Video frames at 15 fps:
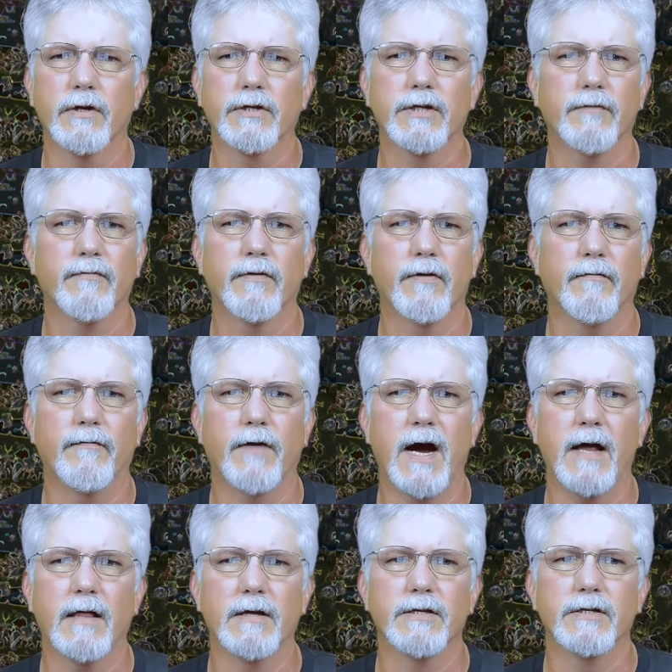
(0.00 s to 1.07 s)
except for the
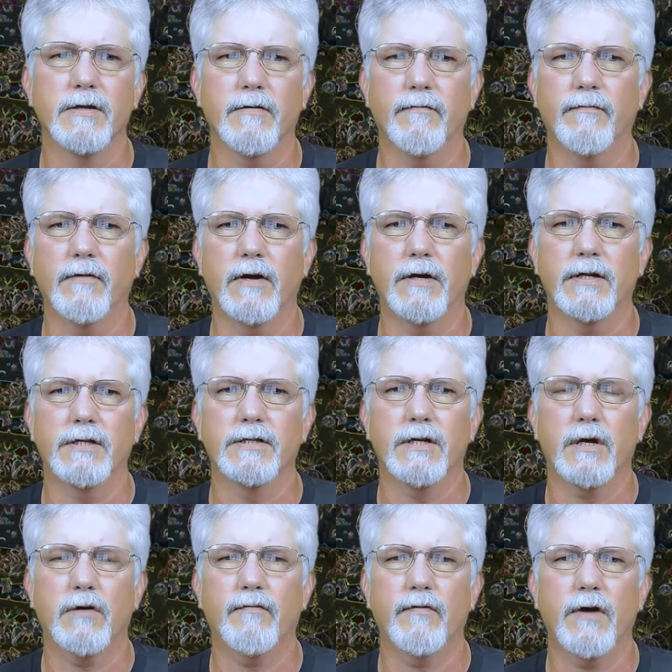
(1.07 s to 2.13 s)
violence and the flood
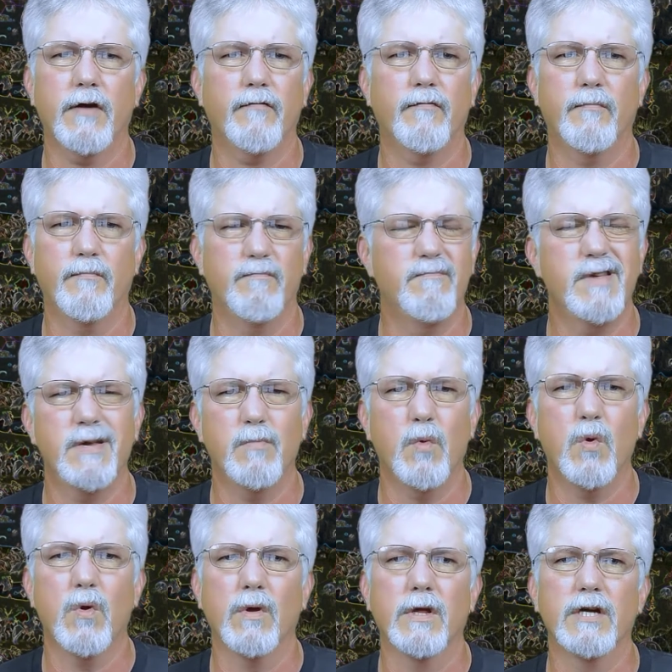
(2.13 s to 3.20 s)
itself, have been
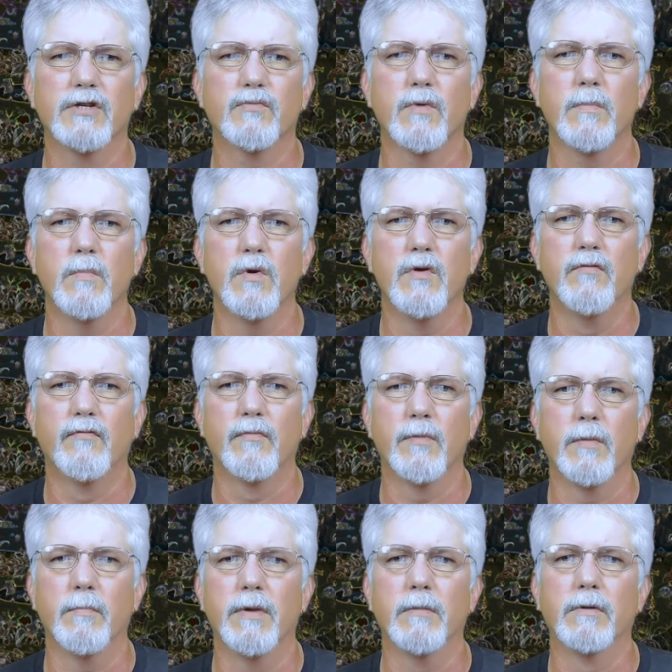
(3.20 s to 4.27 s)
more or less removed from
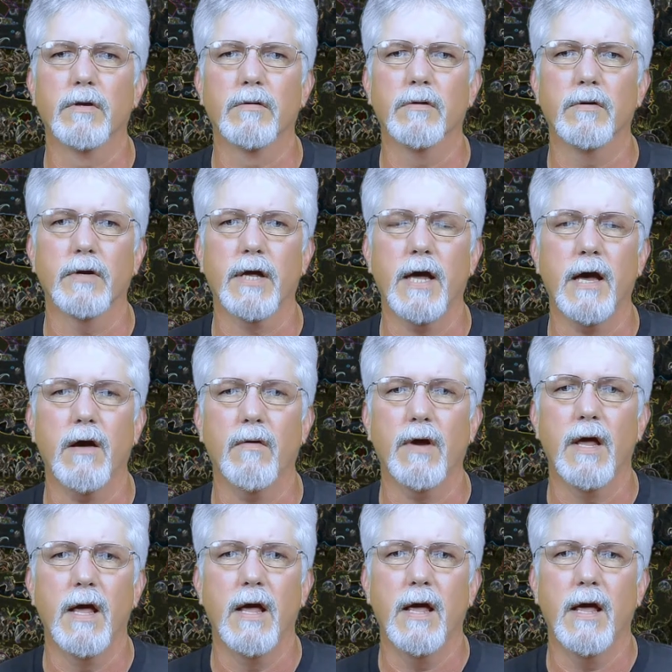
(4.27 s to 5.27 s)
the biblical account